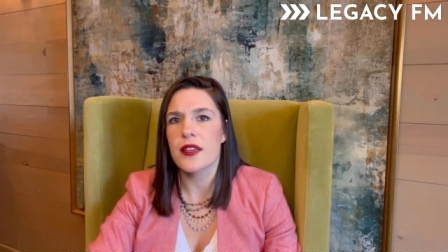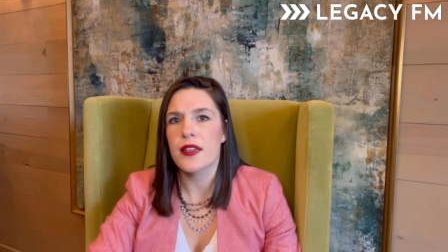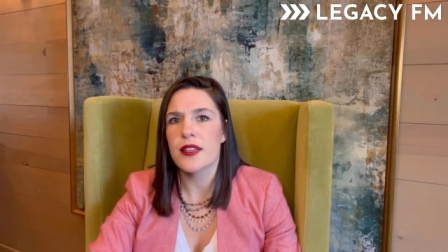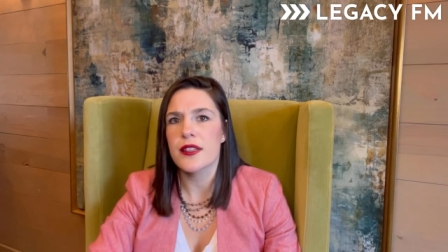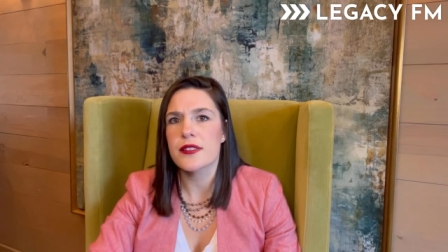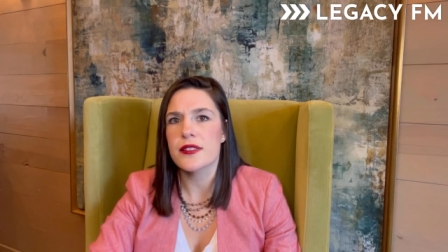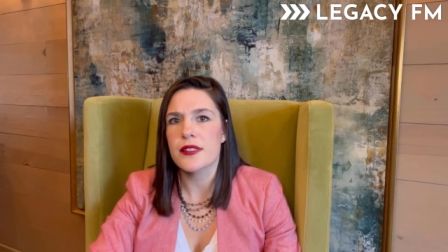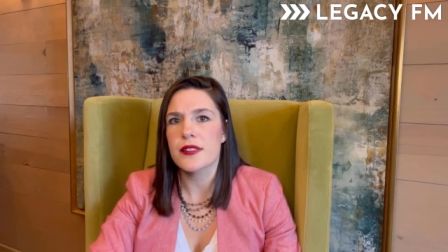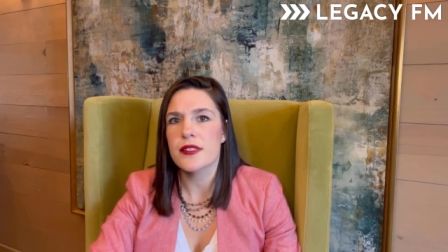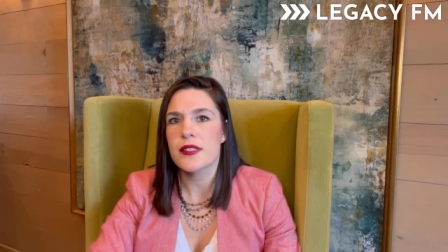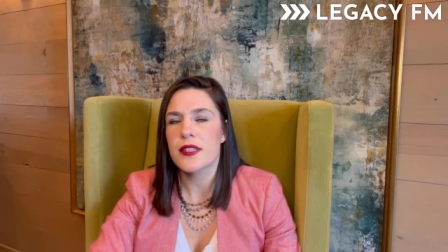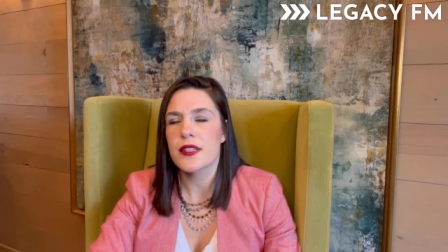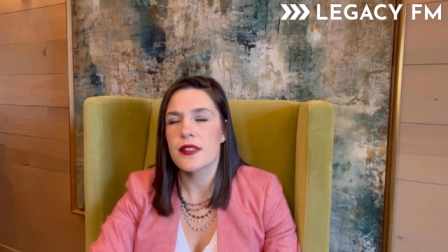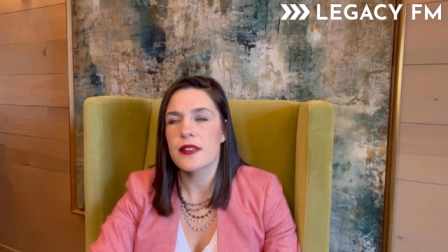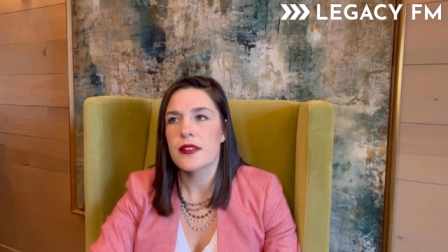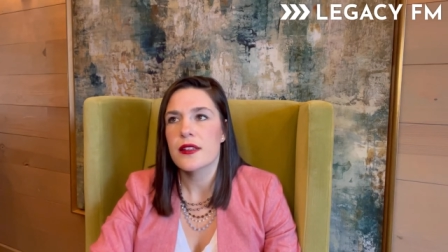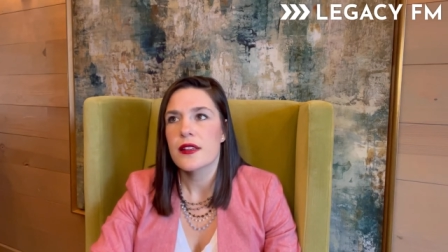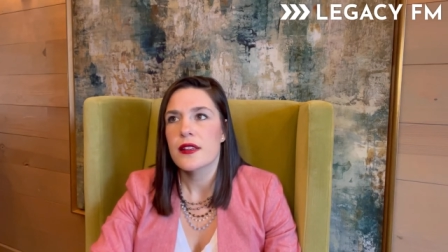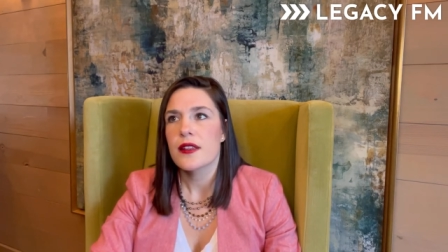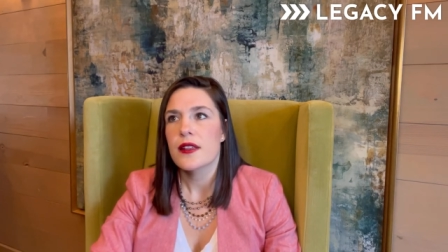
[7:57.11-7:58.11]
existing.
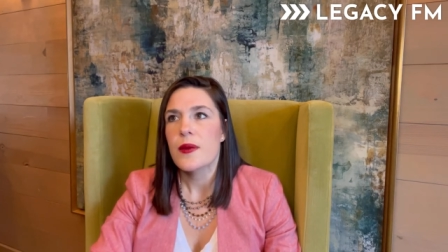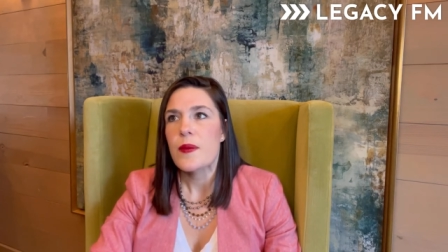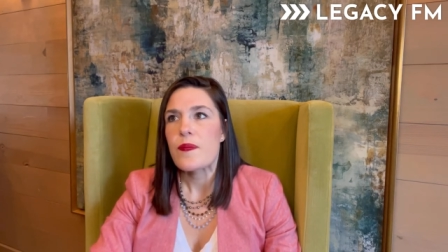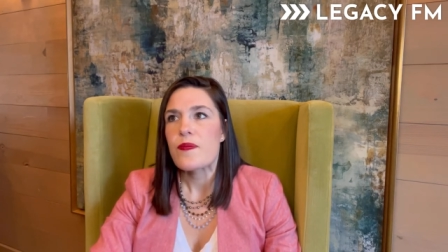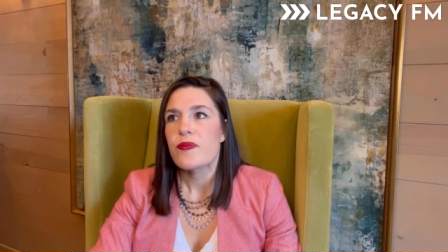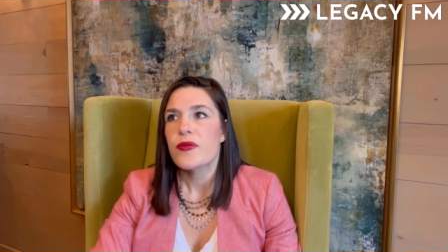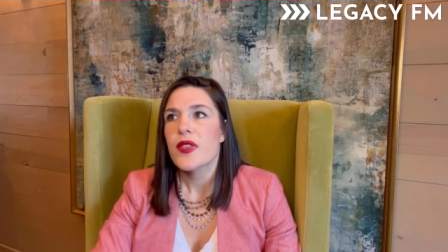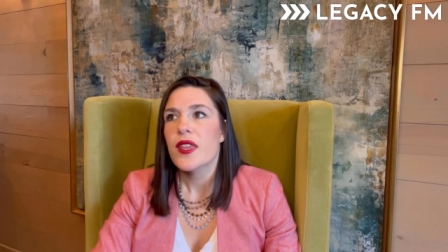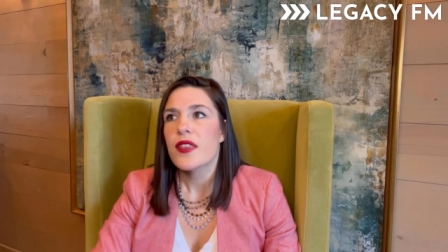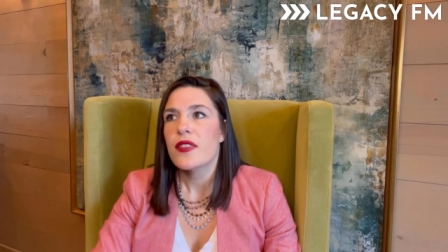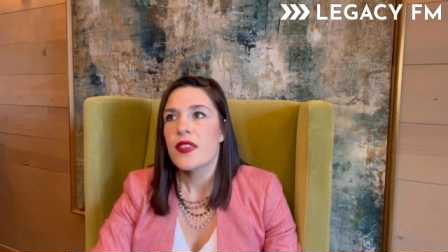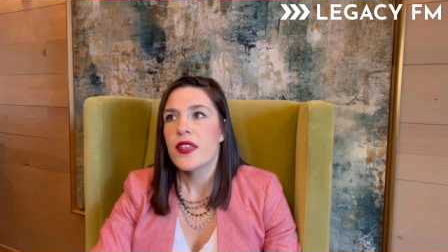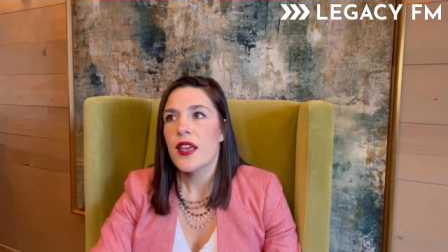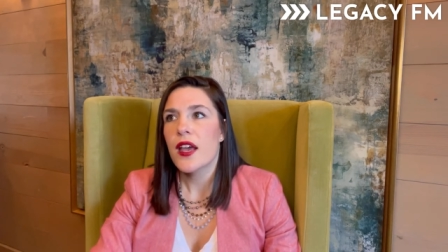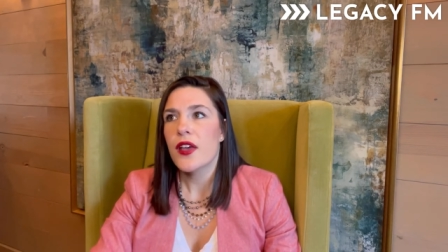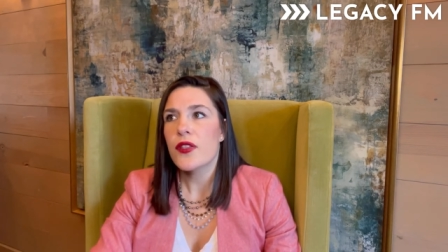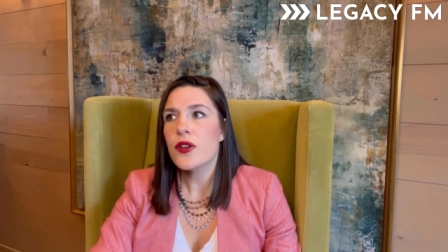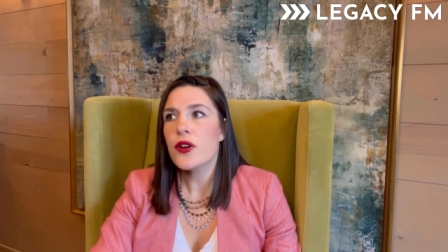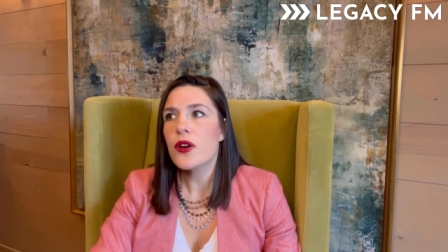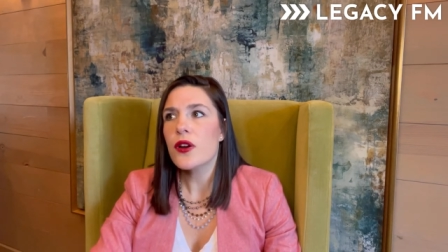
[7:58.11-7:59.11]
The
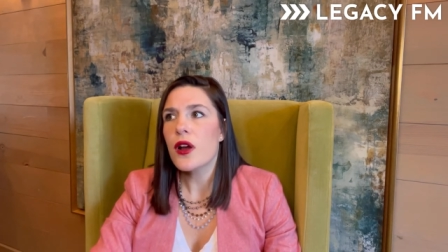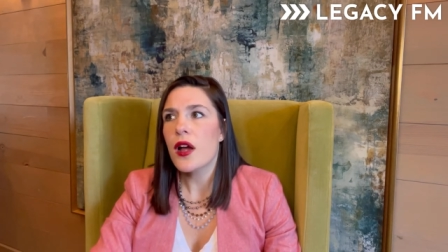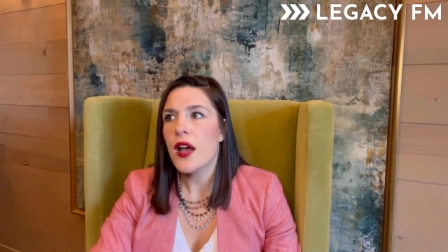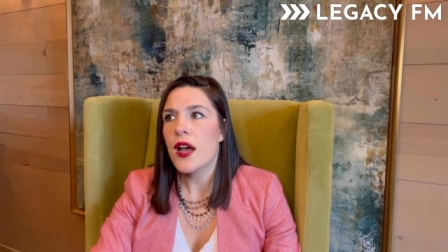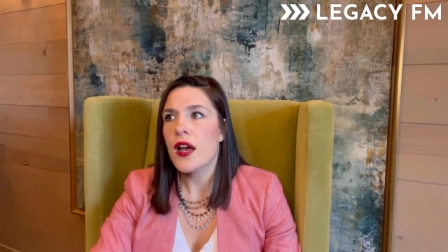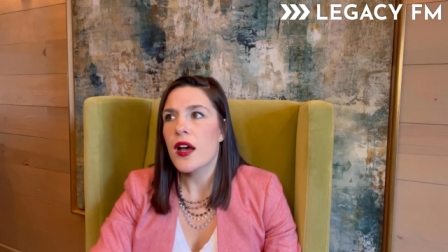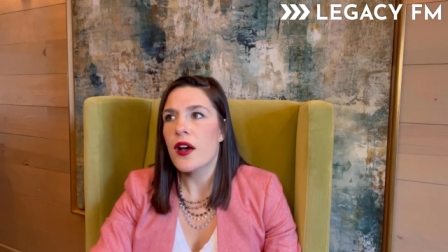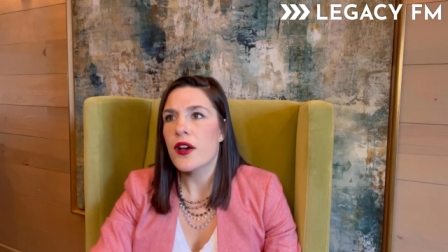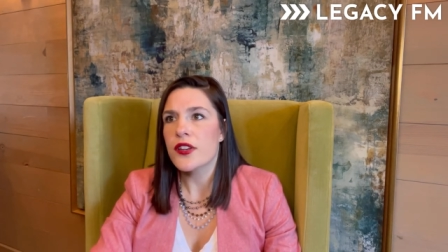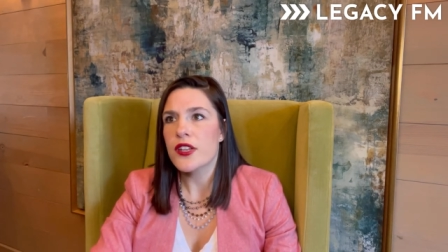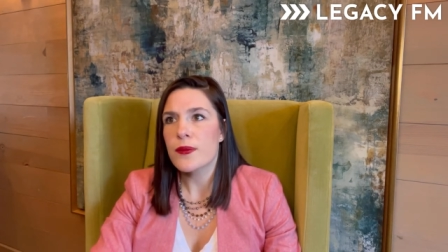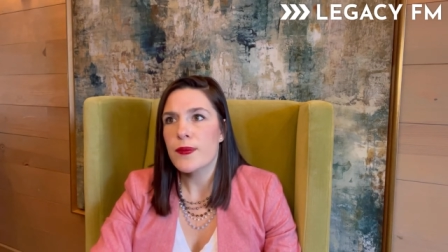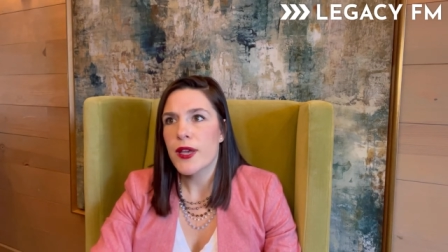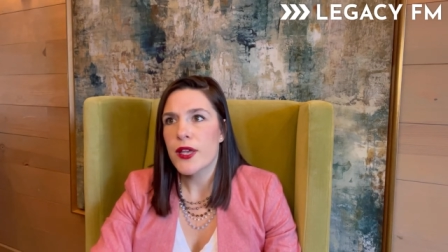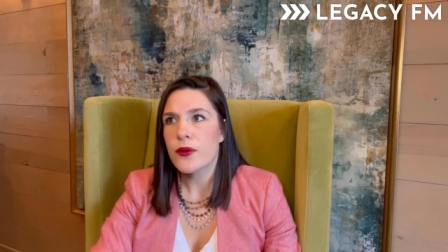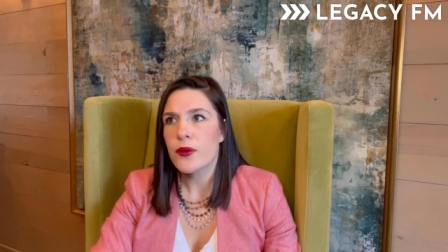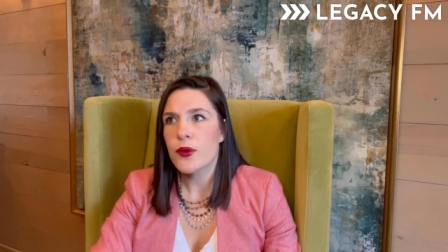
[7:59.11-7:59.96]
other uh, on-demand